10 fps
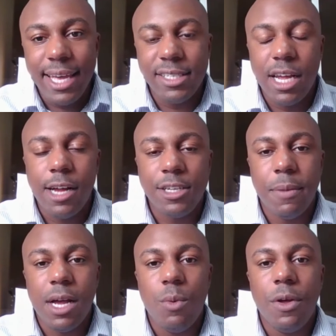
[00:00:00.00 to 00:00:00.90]
and talked
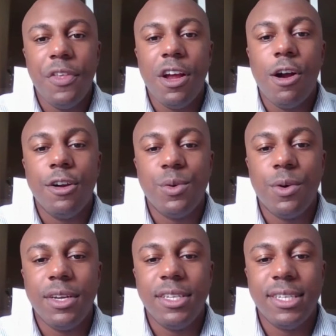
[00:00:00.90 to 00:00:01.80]
about what the arts
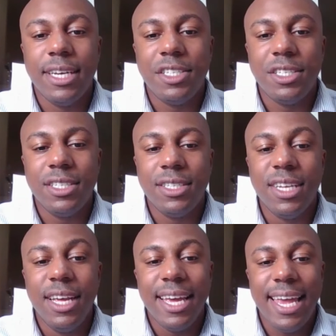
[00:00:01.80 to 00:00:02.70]
organizations
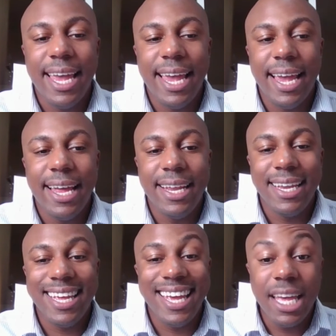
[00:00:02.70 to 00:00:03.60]

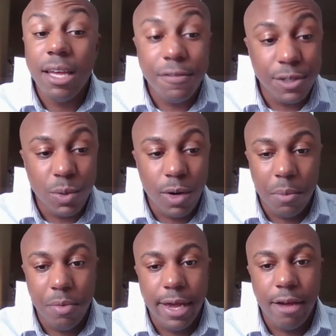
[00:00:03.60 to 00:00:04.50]
can give to our
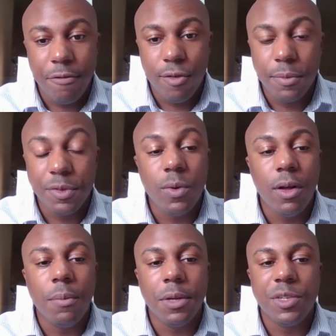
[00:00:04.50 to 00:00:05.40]
platform as
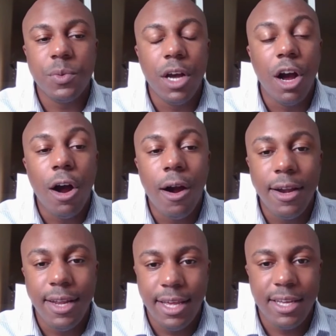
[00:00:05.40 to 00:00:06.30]
well, because we are an
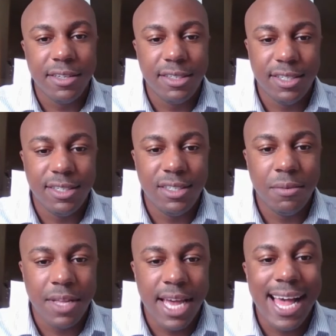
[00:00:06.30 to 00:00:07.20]
ecosystem.
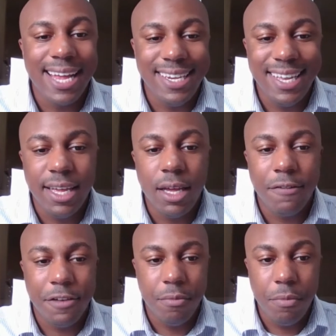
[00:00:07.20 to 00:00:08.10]
That idea of
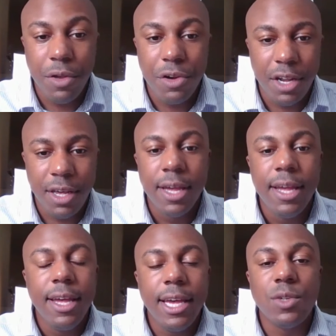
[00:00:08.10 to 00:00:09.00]
community
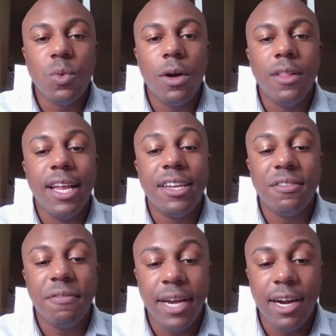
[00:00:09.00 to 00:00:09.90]
is one that is
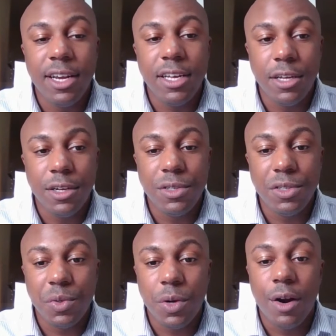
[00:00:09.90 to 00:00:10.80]
very close
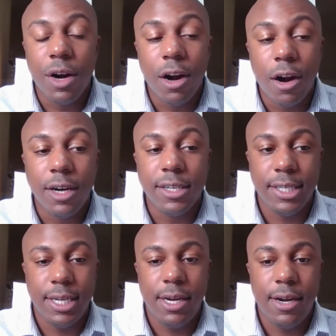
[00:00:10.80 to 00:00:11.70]
to our hearts
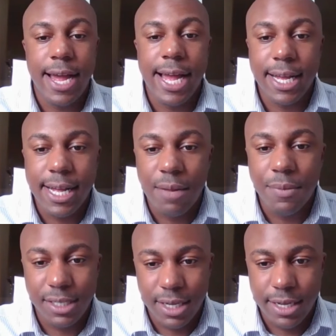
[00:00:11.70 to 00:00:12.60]
here at CommonTime.